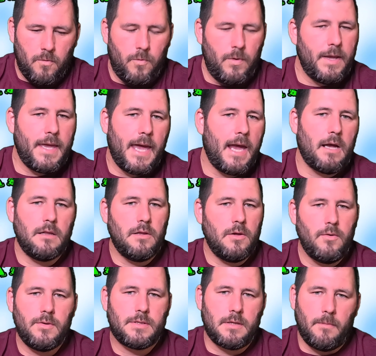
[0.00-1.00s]
we can't
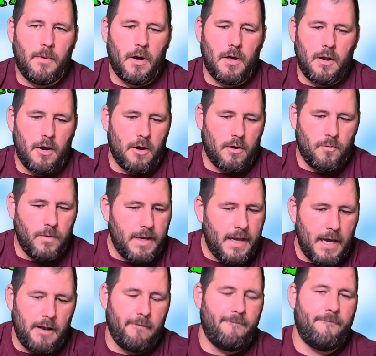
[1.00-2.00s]
lose the monarch. We
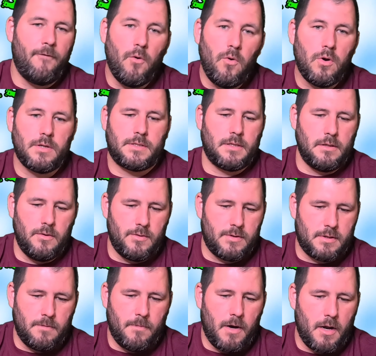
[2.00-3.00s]
can't afford to
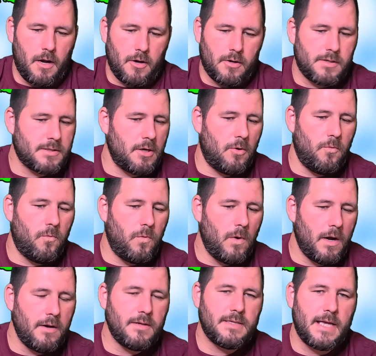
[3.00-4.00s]
lose the monarch. So
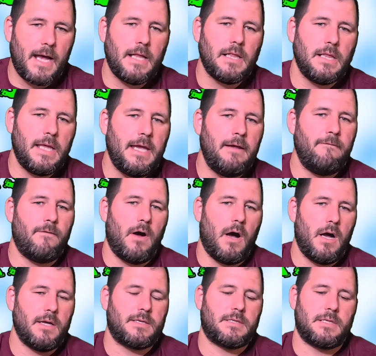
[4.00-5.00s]
where does that leave
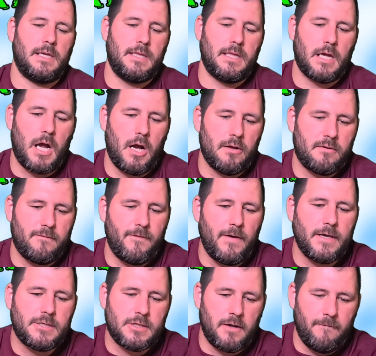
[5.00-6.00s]
us in the
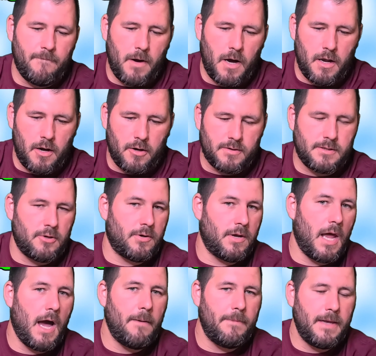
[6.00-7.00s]
conservation of monarchs? They're
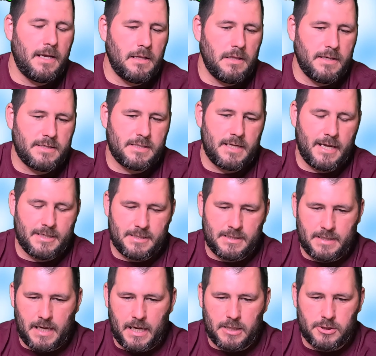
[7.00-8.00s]
not being listed as
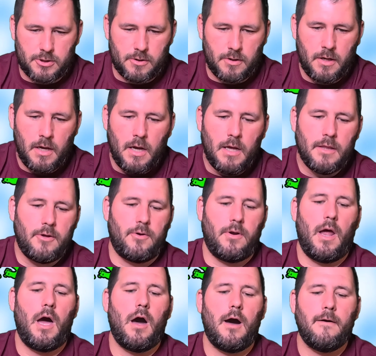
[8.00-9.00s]
endangered. They're
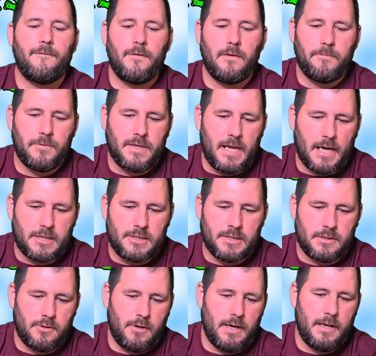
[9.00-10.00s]
not offering
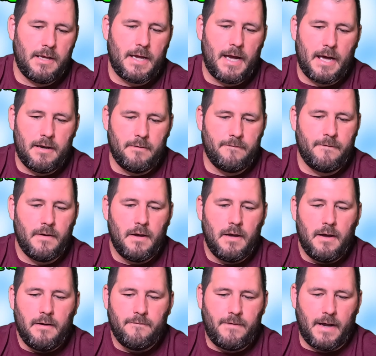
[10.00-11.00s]
protections or any kind of
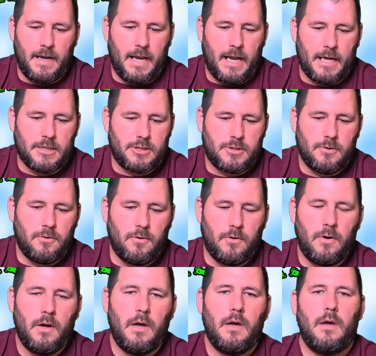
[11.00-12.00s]

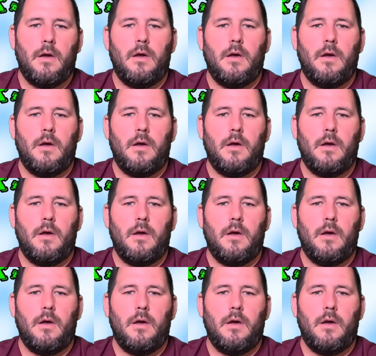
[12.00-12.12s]
financial